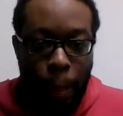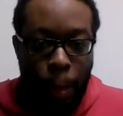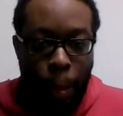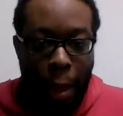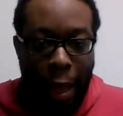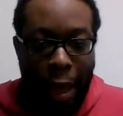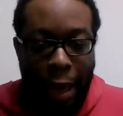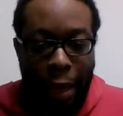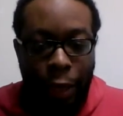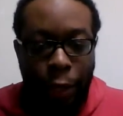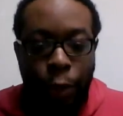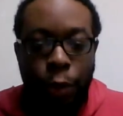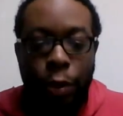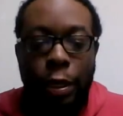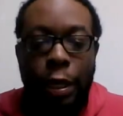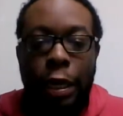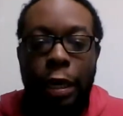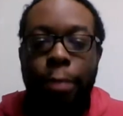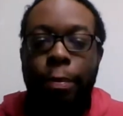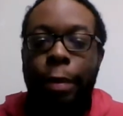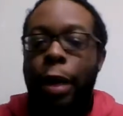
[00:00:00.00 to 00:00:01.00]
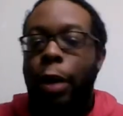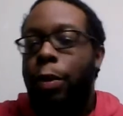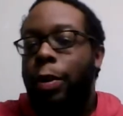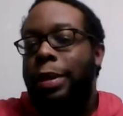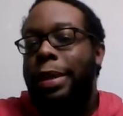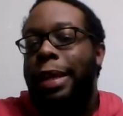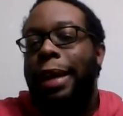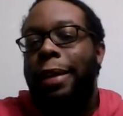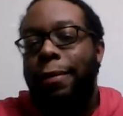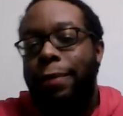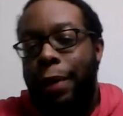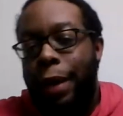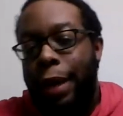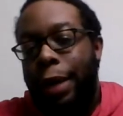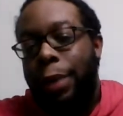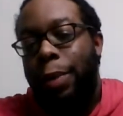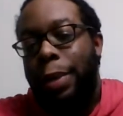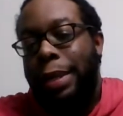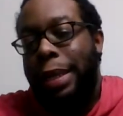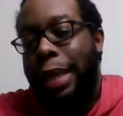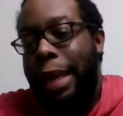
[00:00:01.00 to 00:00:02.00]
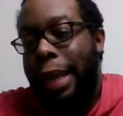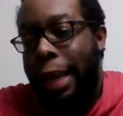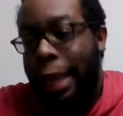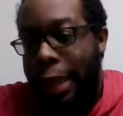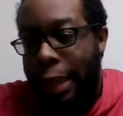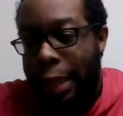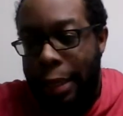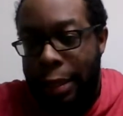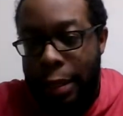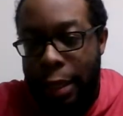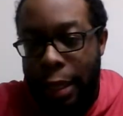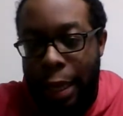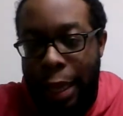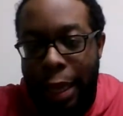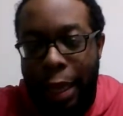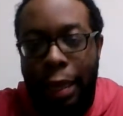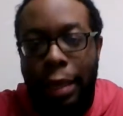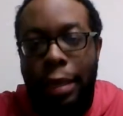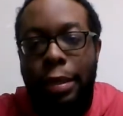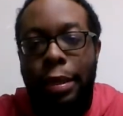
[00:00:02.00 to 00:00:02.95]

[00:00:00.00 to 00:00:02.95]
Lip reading: How do you come out with that fire, with that edge, and it's